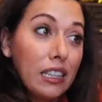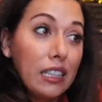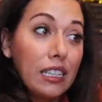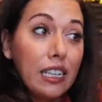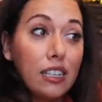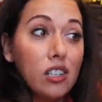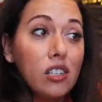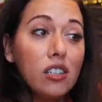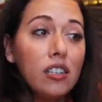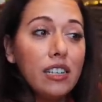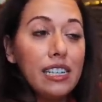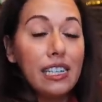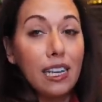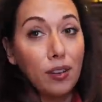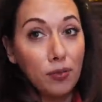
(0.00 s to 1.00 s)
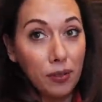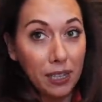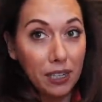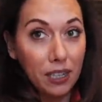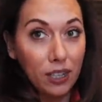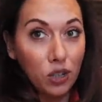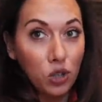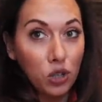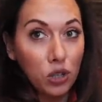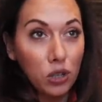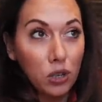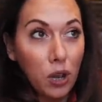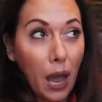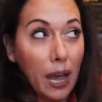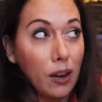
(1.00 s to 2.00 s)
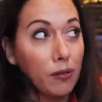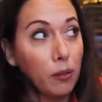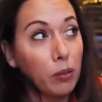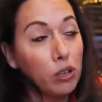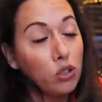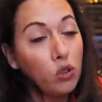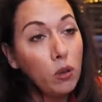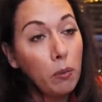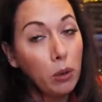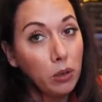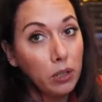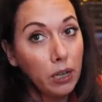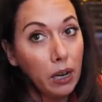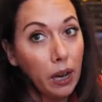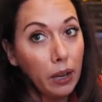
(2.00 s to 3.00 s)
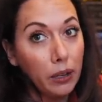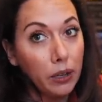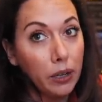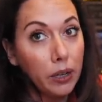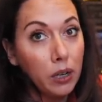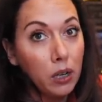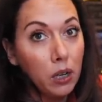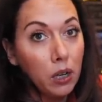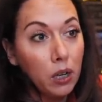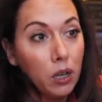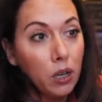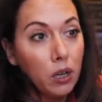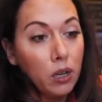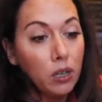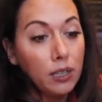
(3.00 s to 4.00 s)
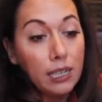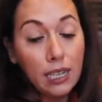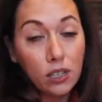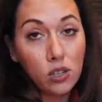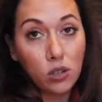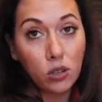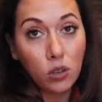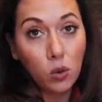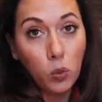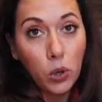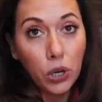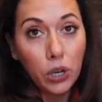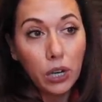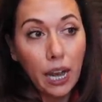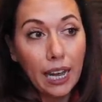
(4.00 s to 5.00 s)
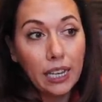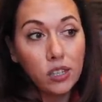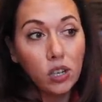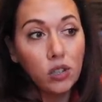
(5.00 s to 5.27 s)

Tinsel is like vintage. And if I'm gonna do the multicolor, tinsel could work. And it's